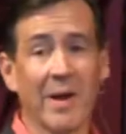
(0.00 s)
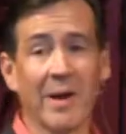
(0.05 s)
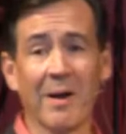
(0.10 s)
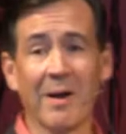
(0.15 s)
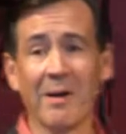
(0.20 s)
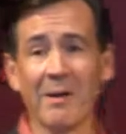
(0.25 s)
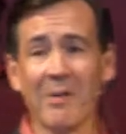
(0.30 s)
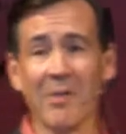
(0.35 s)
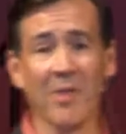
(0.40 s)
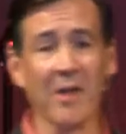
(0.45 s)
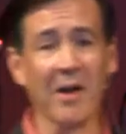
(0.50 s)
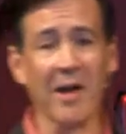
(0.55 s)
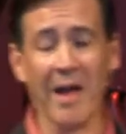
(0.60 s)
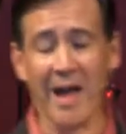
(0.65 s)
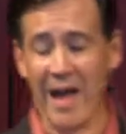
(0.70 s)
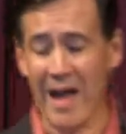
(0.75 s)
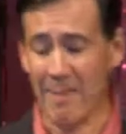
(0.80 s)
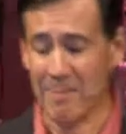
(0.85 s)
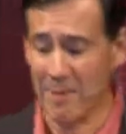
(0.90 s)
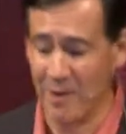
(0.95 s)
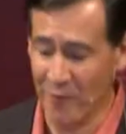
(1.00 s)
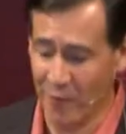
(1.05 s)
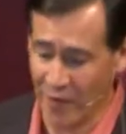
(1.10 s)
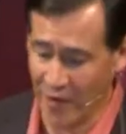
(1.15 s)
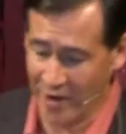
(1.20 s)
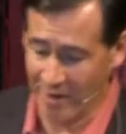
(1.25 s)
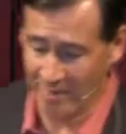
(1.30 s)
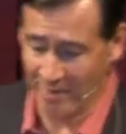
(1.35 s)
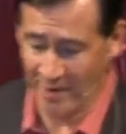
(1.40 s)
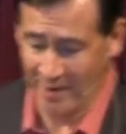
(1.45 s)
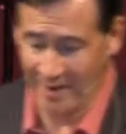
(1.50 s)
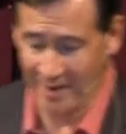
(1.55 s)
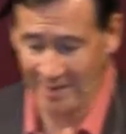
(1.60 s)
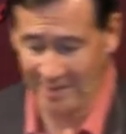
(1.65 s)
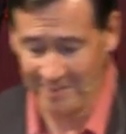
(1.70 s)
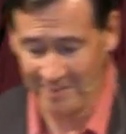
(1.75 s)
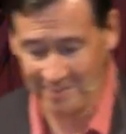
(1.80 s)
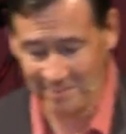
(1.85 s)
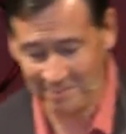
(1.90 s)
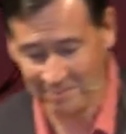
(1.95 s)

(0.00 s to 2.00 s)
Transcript: we are, the happy family.